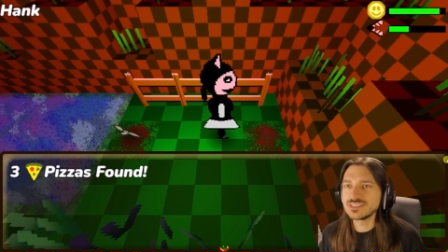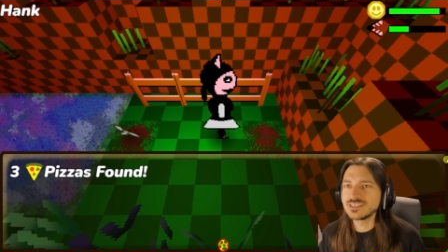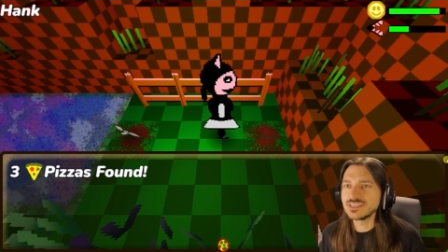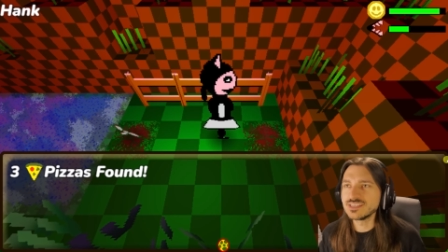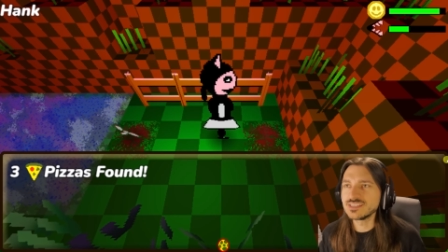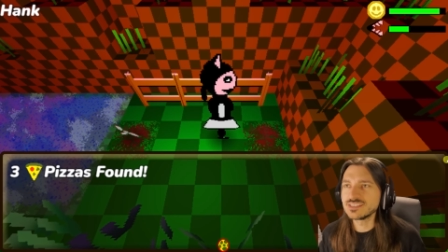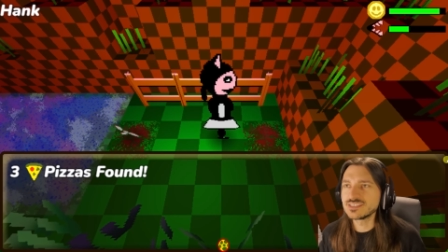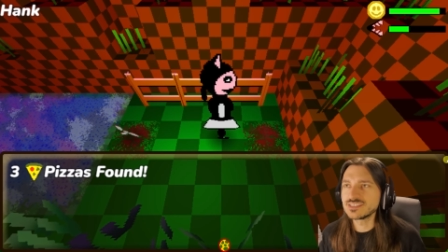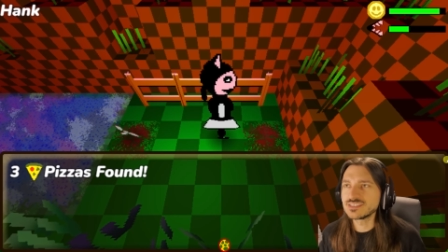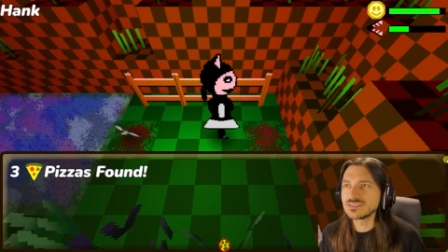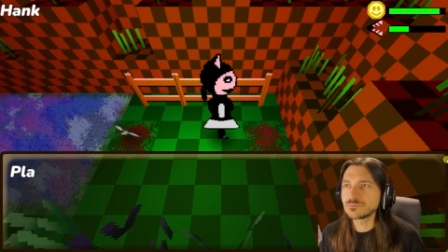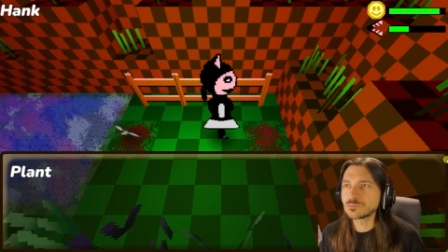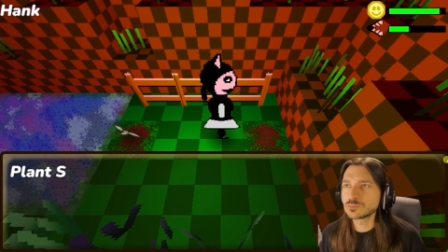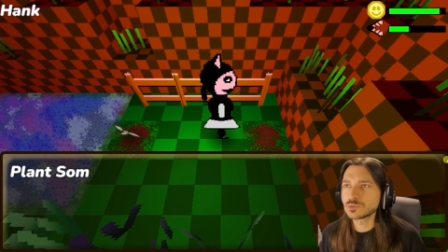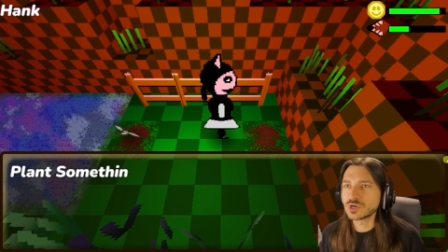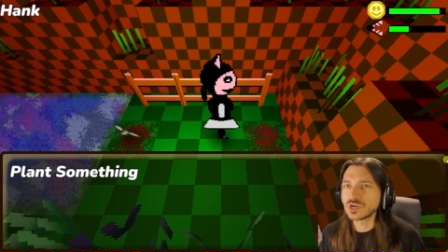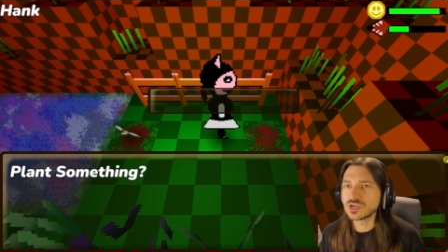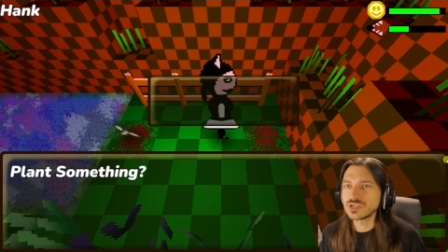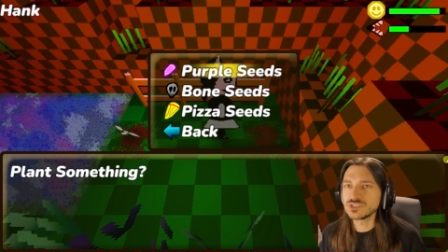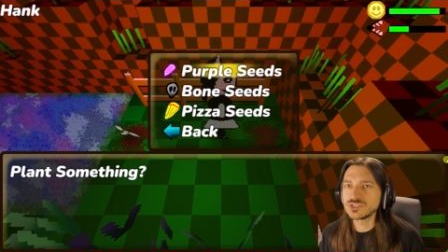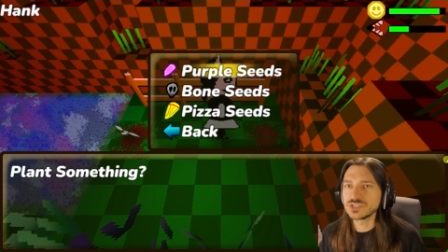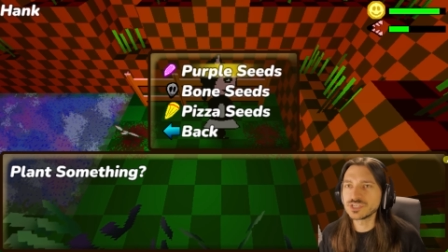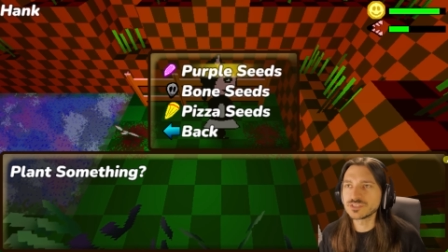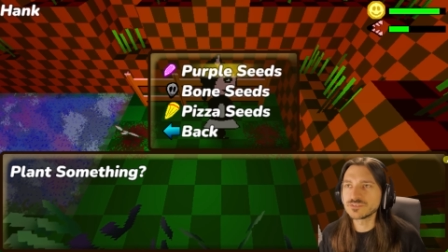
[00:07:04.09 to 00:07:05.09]
this
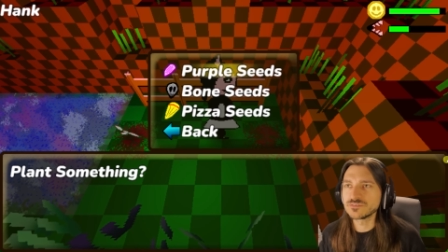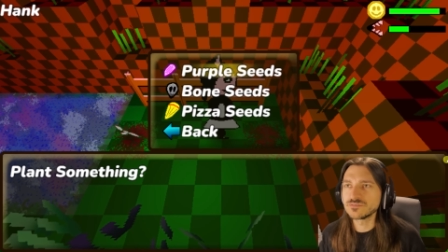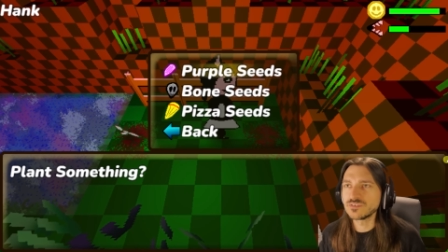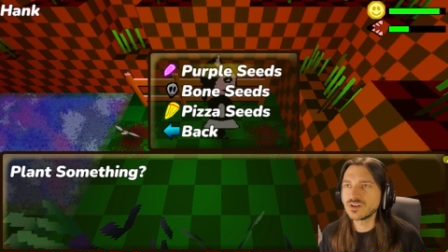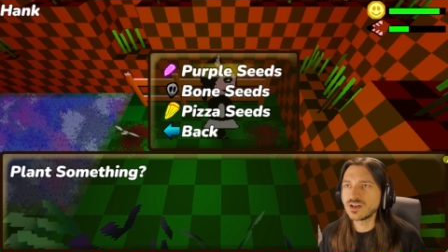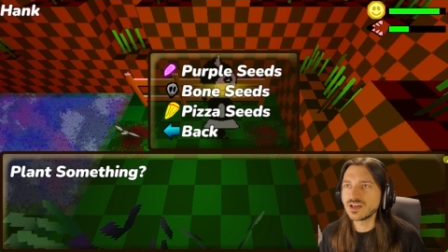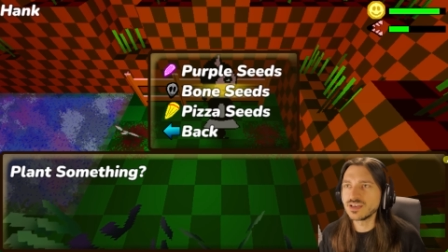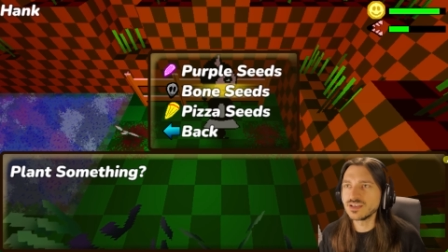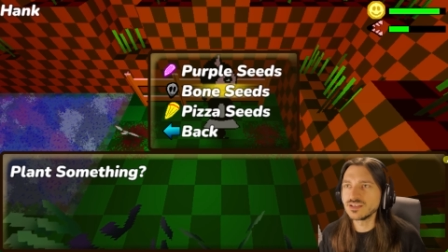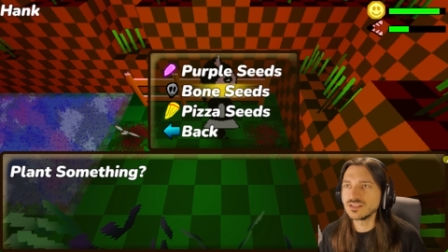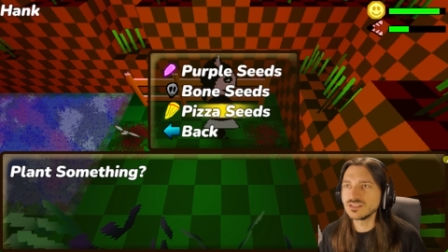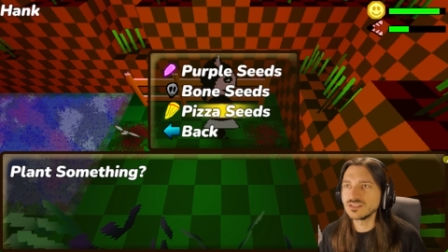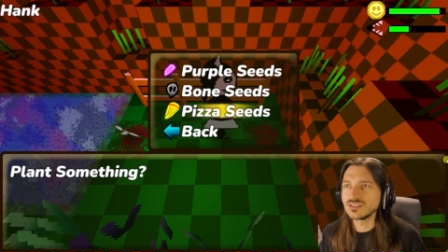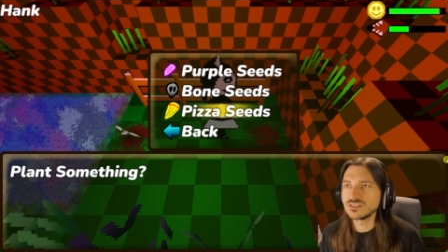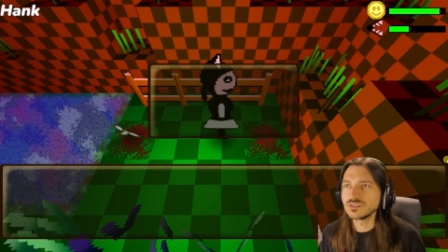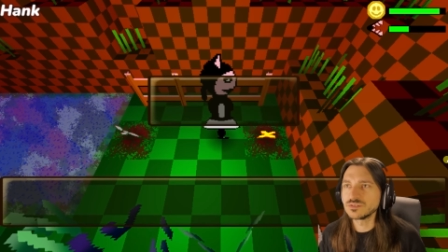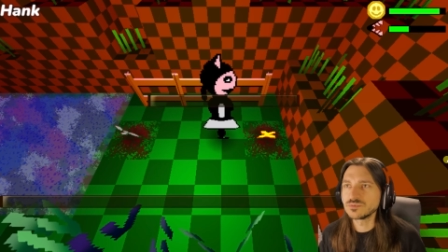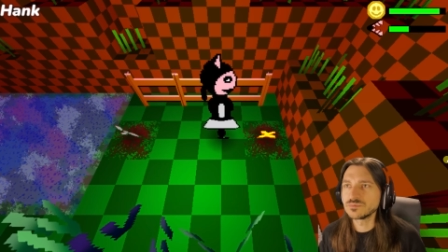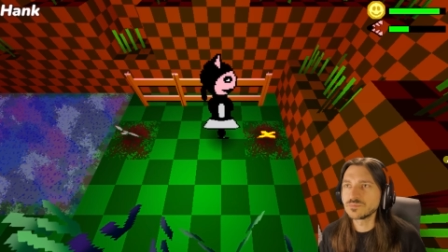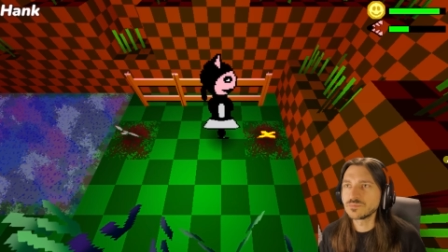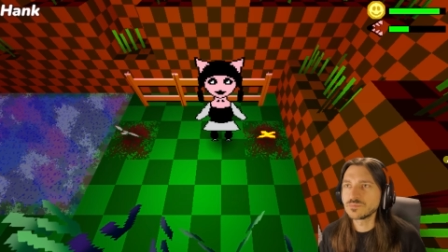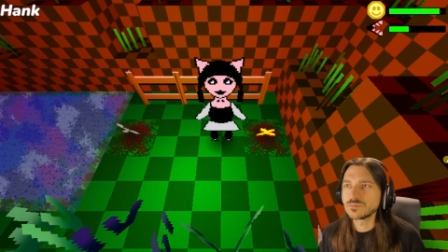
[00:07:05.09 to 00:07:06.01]
project file